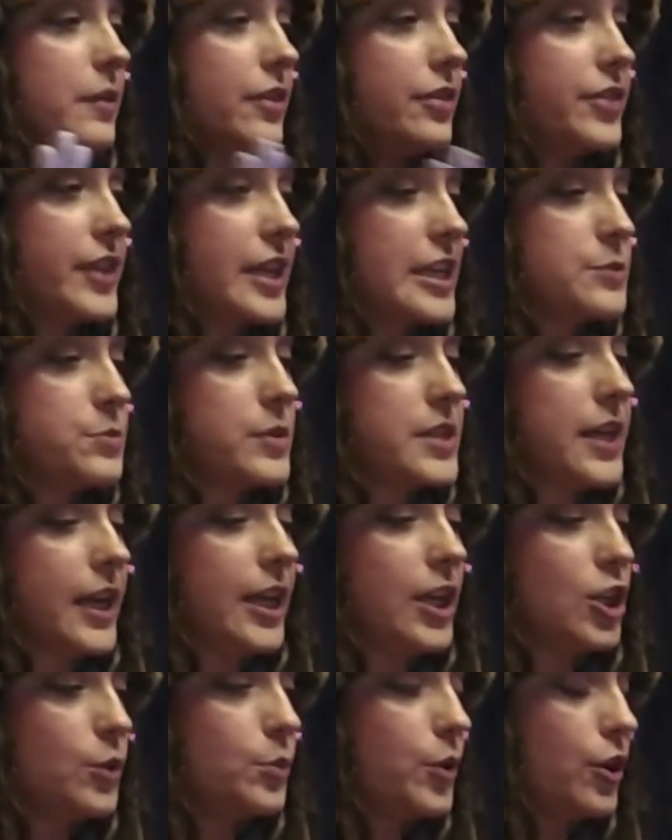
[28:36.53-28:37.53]
This
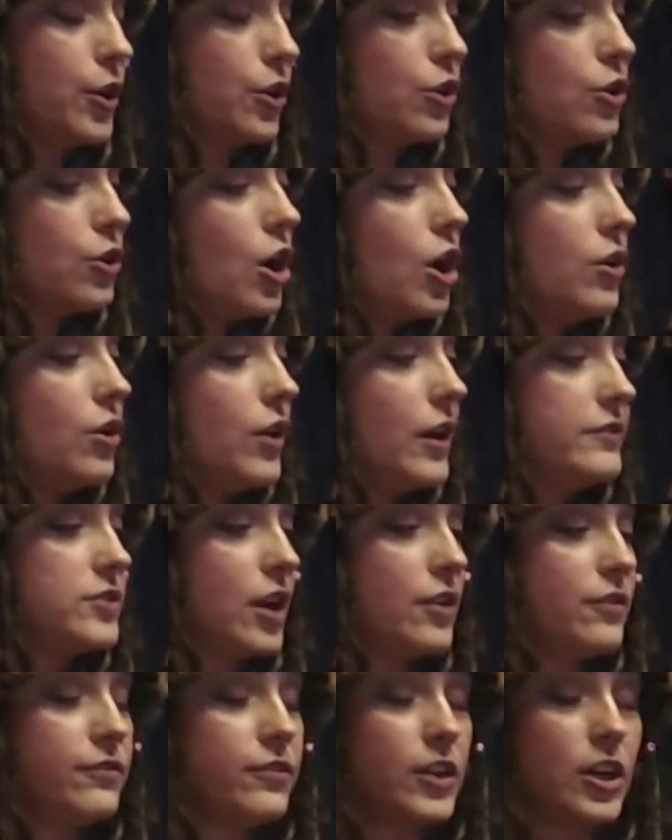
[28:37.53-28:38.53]
particular protocol I've
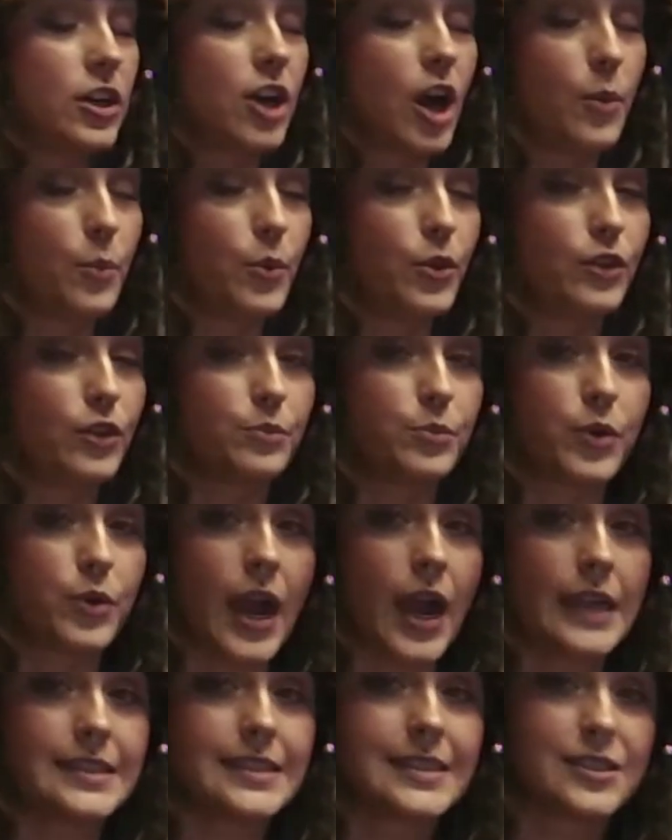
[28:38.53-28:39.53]
done for a couple of
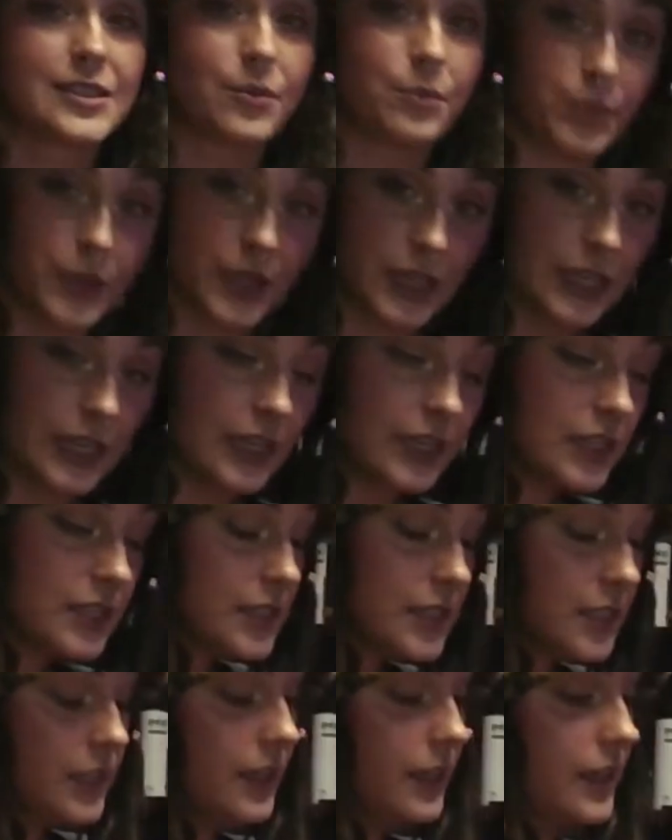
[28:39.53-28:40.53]
brides to be
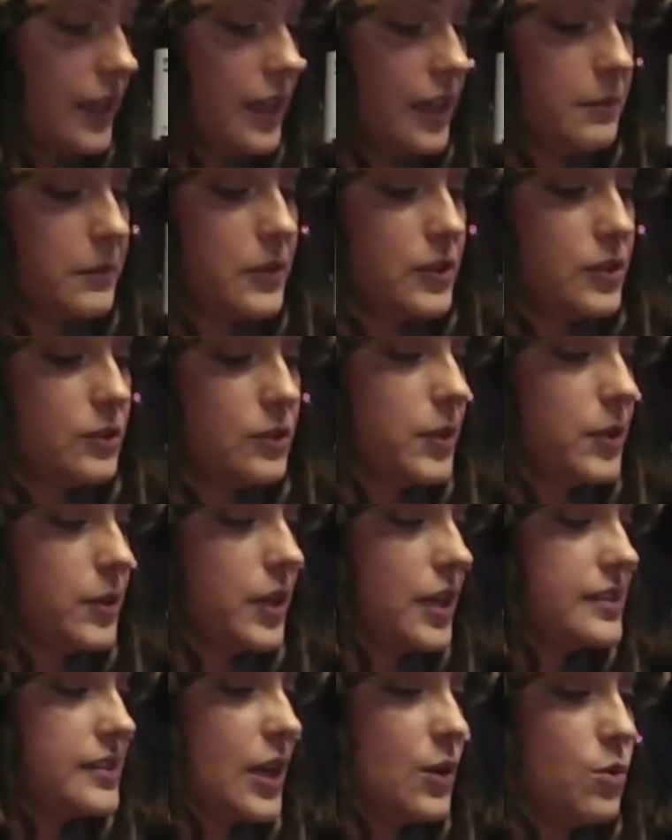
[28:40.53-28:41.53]

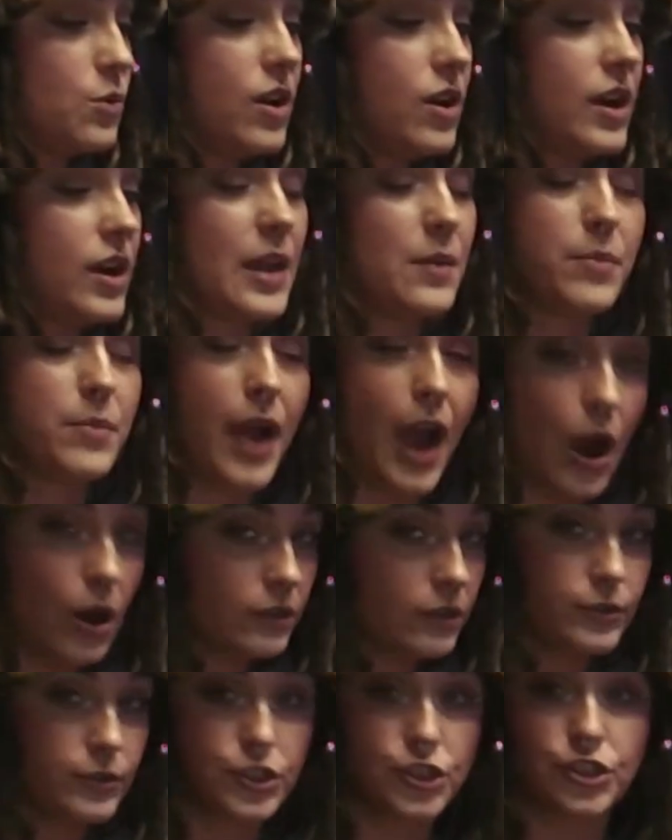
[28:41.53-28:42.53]
because they want a
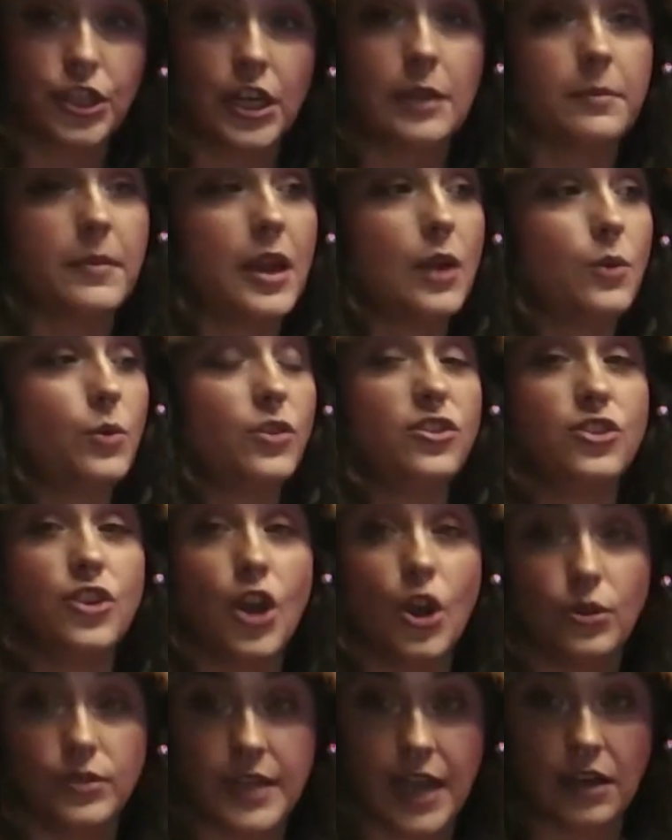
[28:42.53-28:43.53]
powerful treatment with
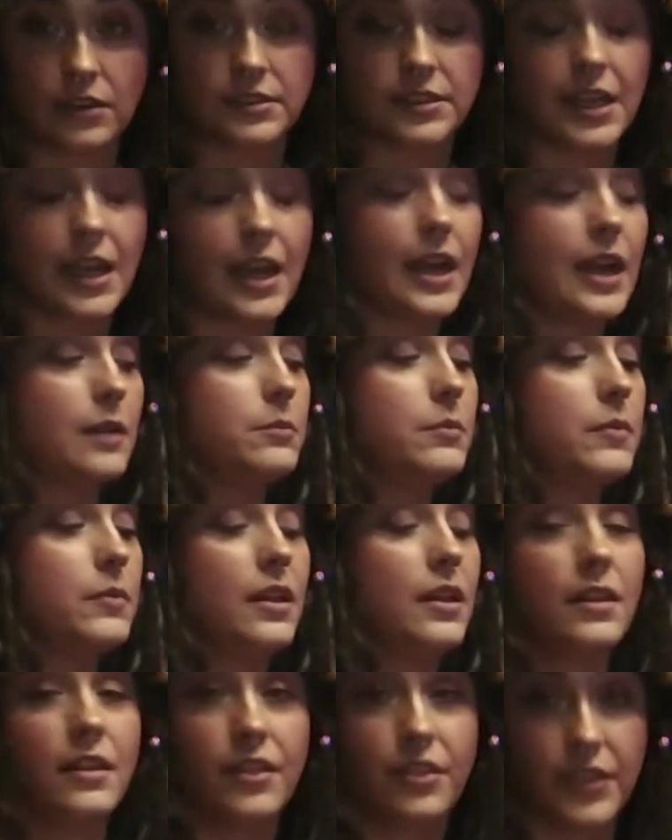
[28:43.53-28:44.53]
no downtime.
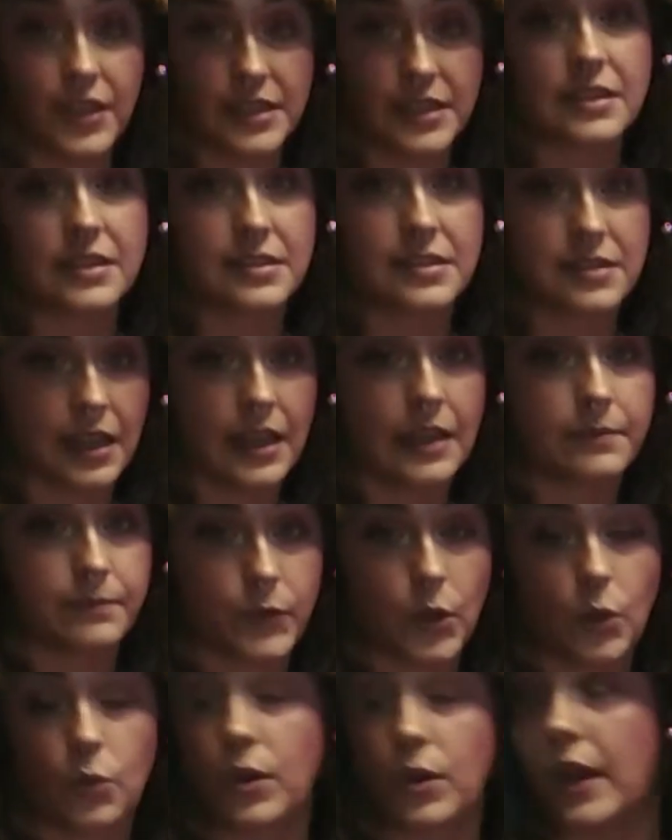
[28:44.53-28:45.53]
This is it,
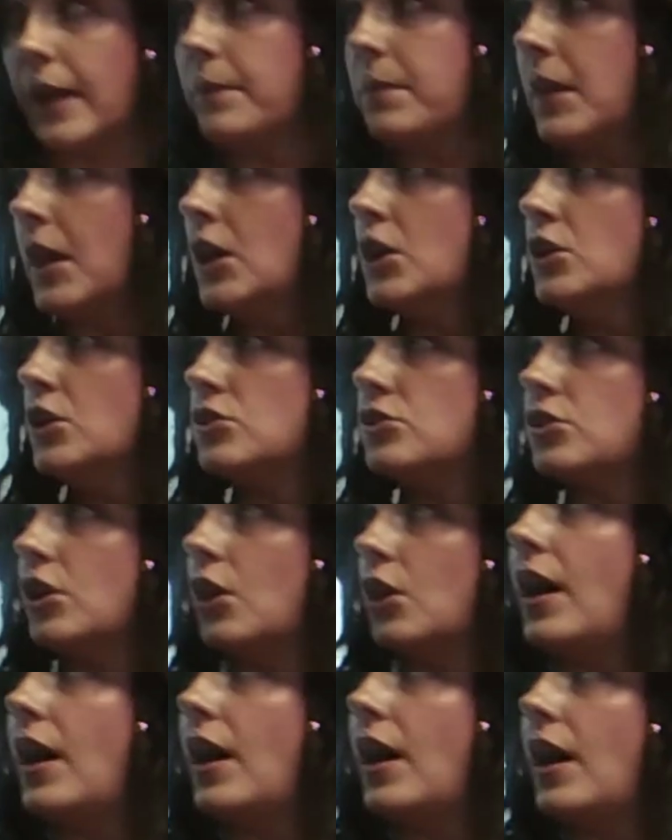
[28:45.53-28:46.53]
okay?
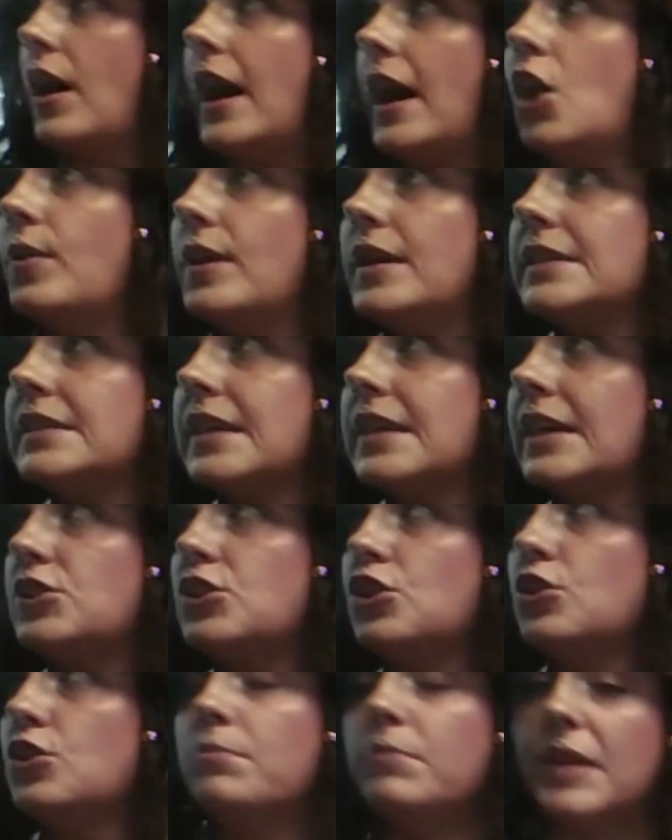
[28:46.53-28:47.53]
So I always like
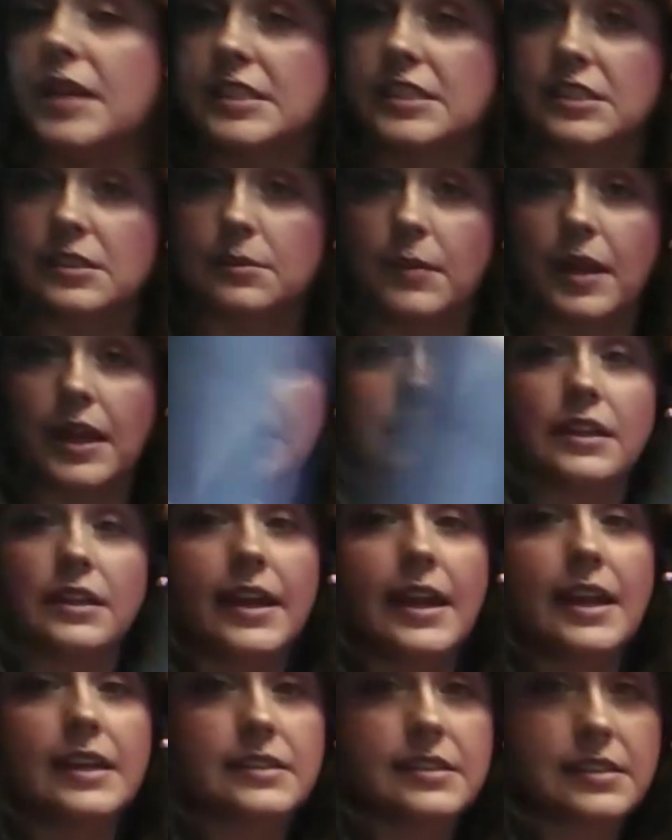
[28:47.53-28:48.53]
to mist my
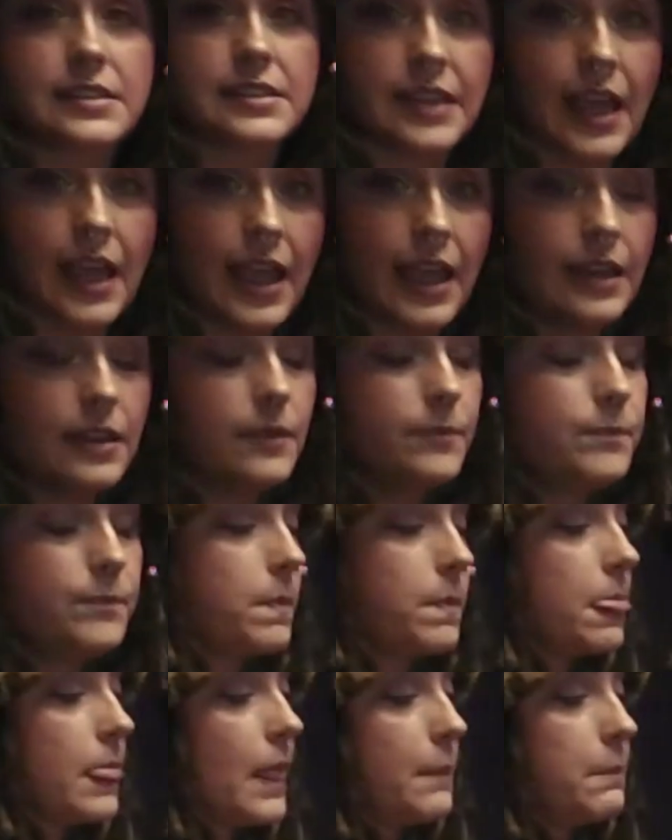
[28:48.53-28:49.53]
client's skin
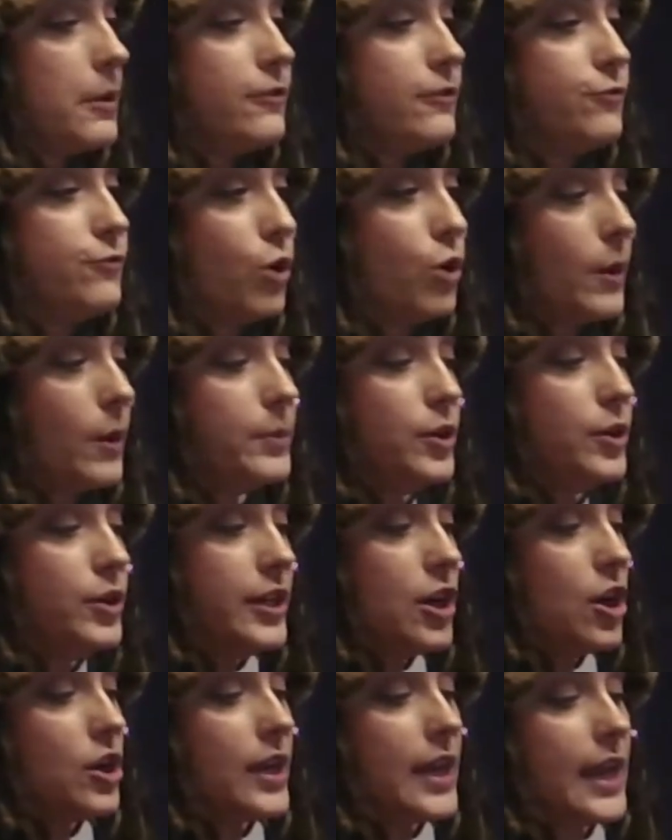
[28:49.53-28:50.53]
before
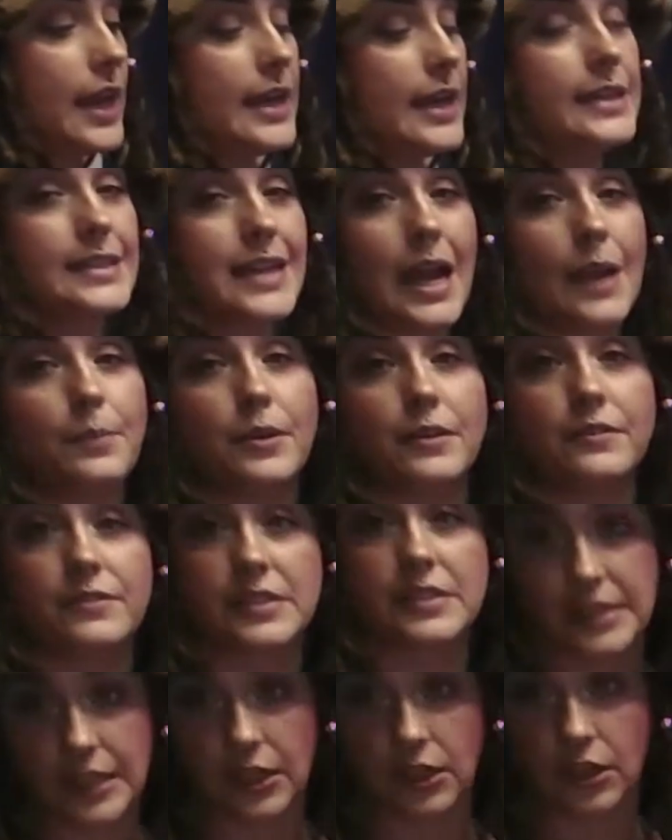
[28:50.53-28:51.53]
putting on any type of
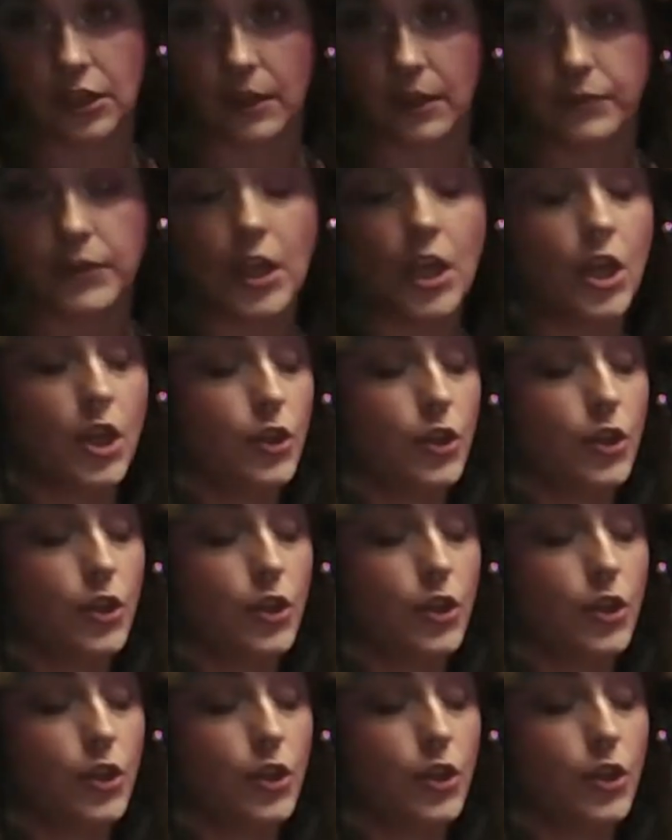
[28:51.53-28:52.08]
serum.